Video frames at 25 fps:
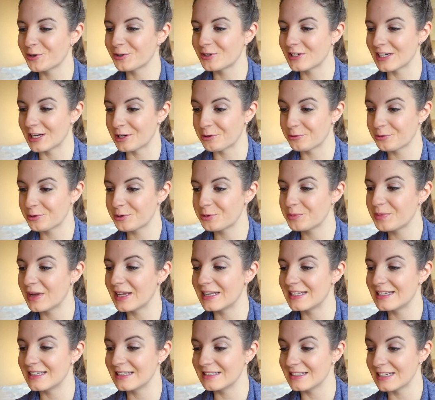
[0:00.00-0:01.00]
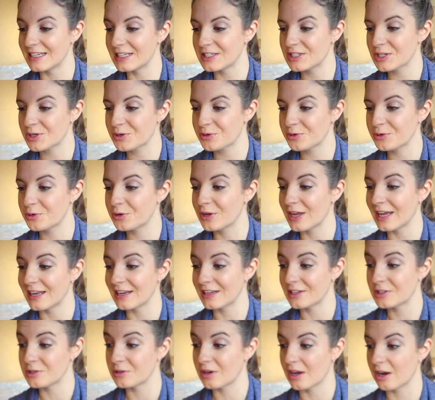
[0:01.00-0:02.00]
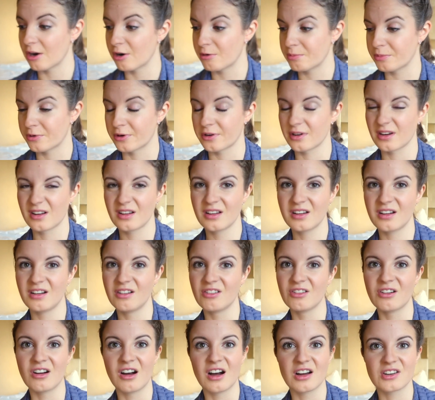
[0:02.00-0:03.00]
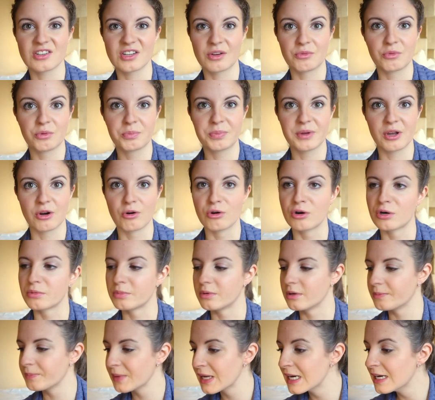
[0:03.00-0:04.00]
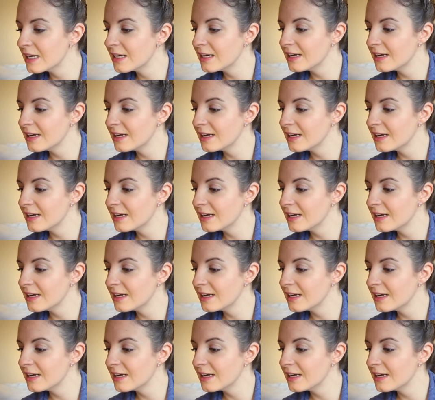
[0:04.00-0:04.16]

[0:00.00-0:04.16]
hotel room and delayed the crew getting to the airport? Oh gosh, that would be horrible.